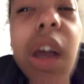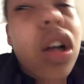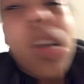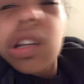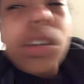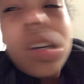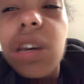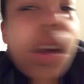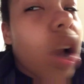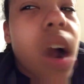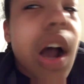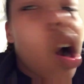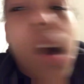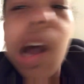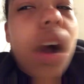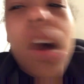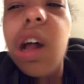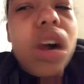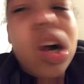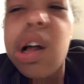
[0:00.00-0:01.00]

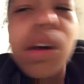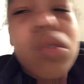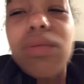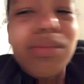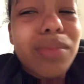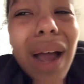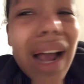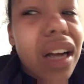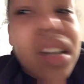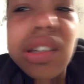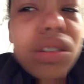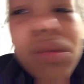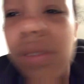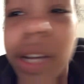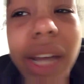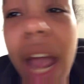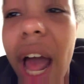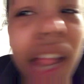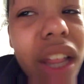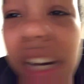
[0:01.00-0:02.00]
no, back to
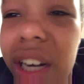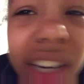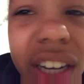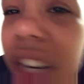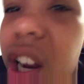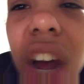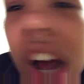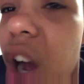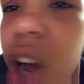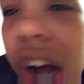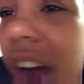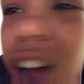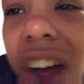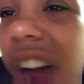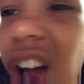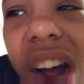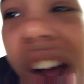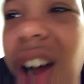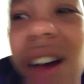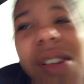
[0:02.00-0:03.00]
reality,
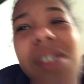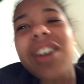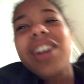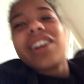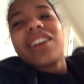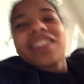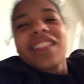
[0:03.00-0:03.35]
no.